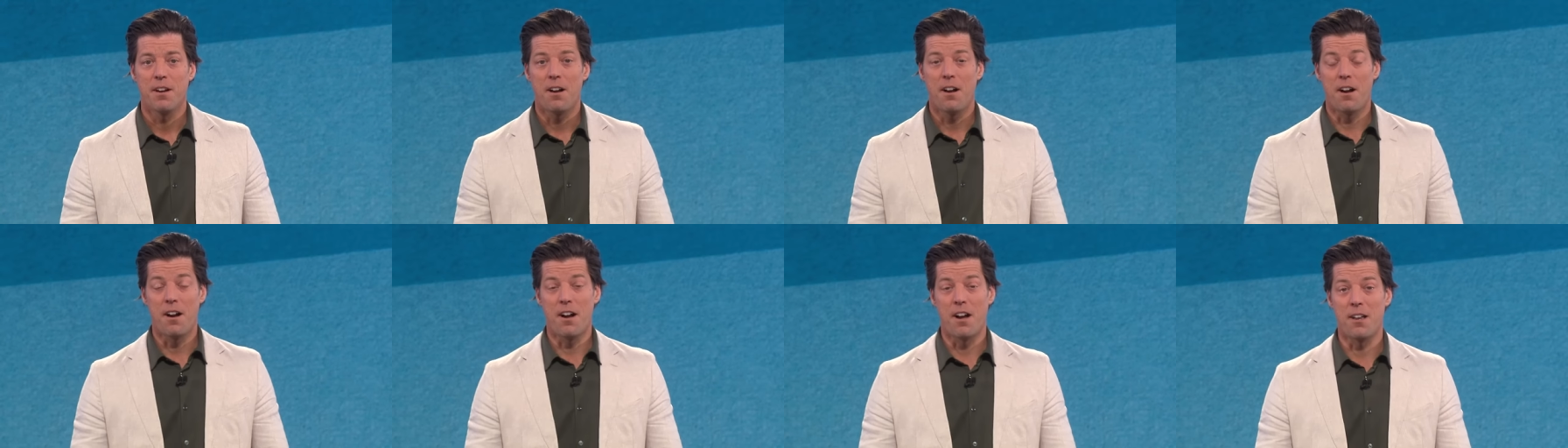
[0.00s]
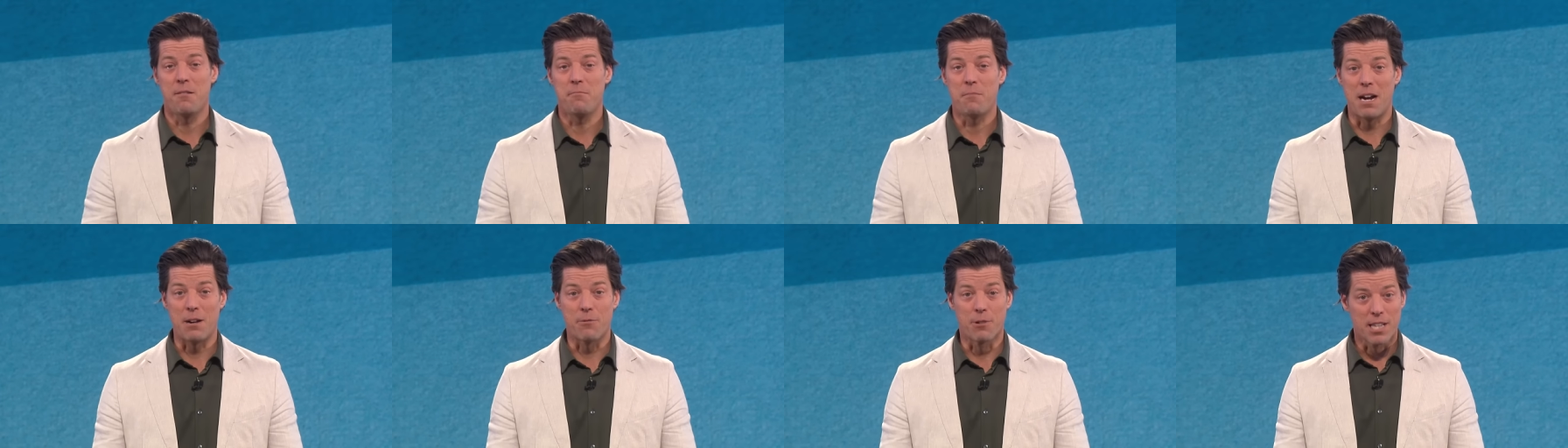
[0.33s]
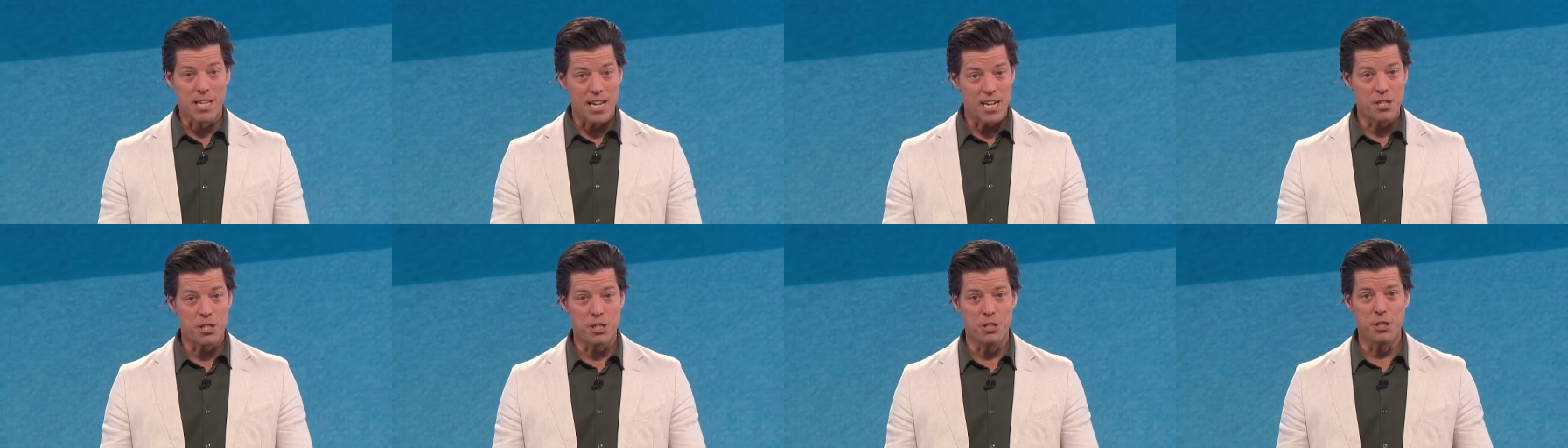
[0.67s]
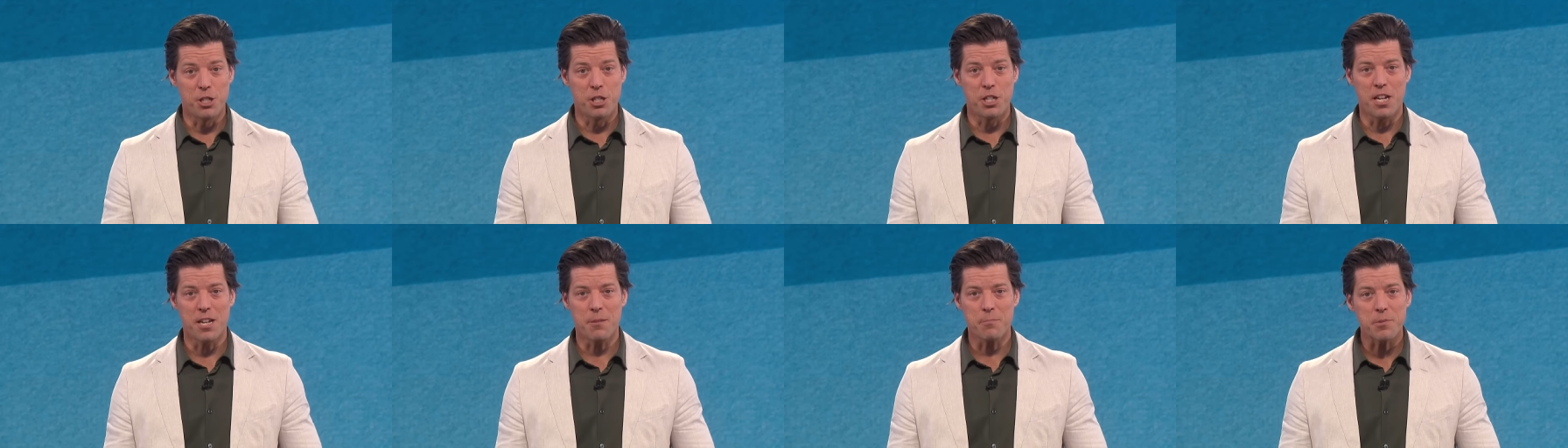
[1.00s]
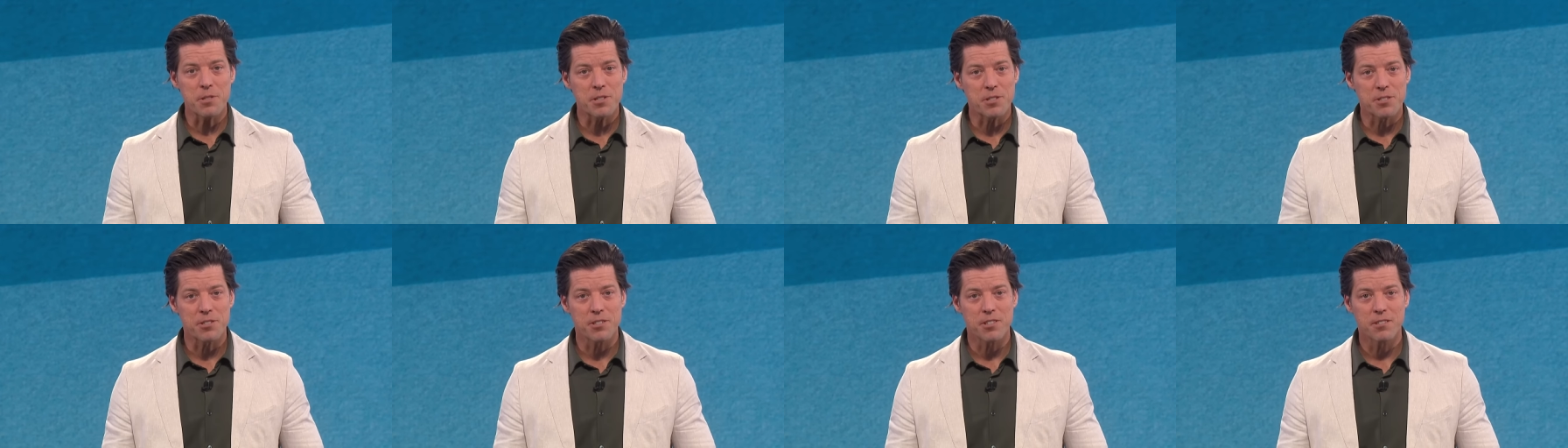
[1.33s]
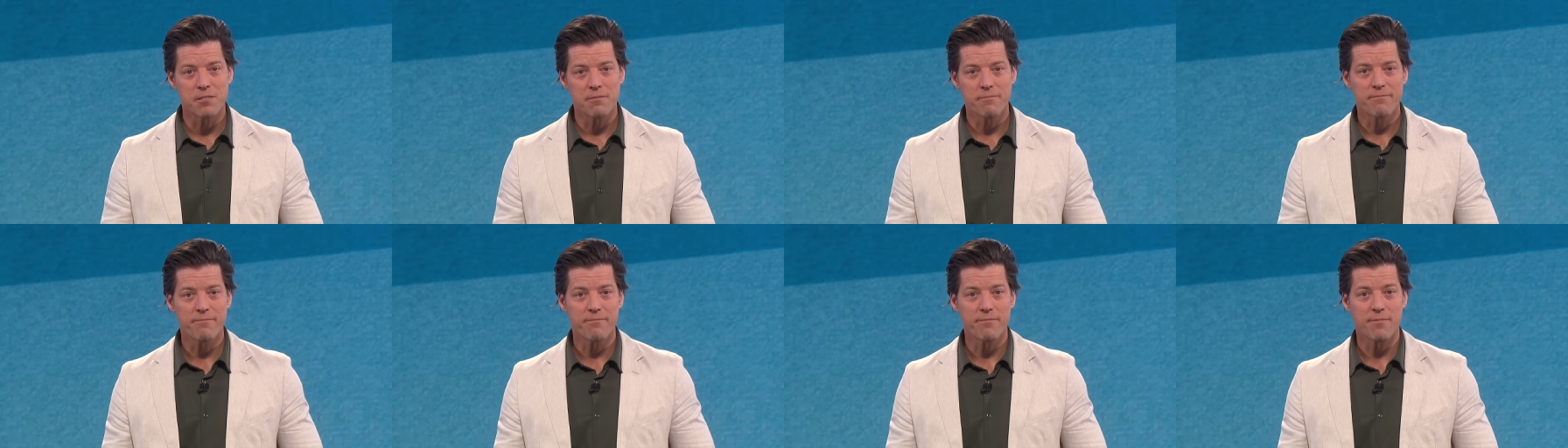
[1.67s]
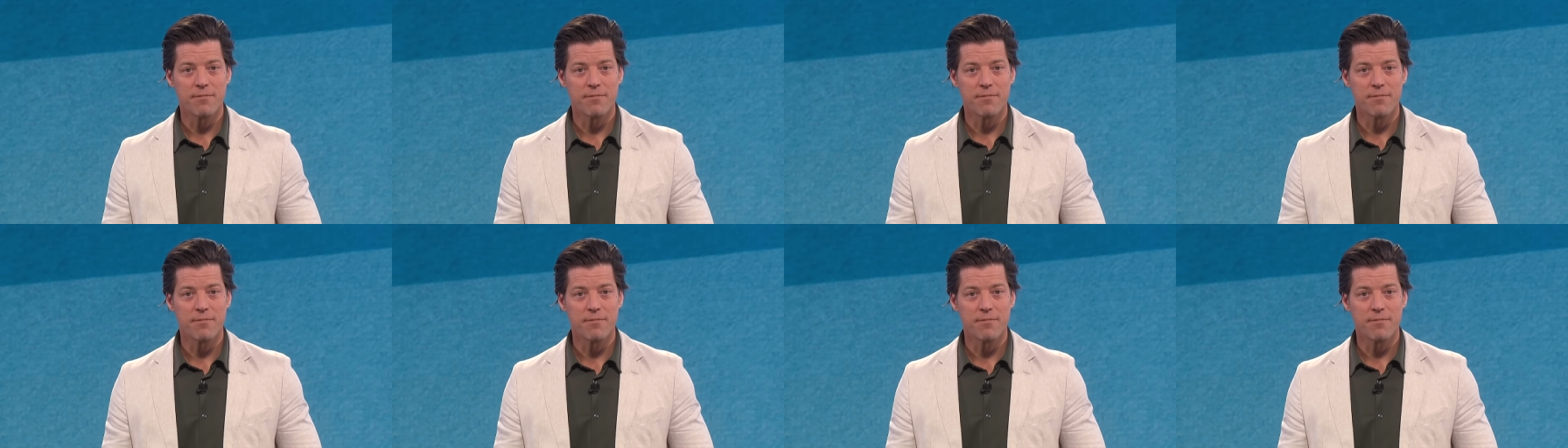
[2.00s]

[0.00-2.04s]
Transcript: on my relationships,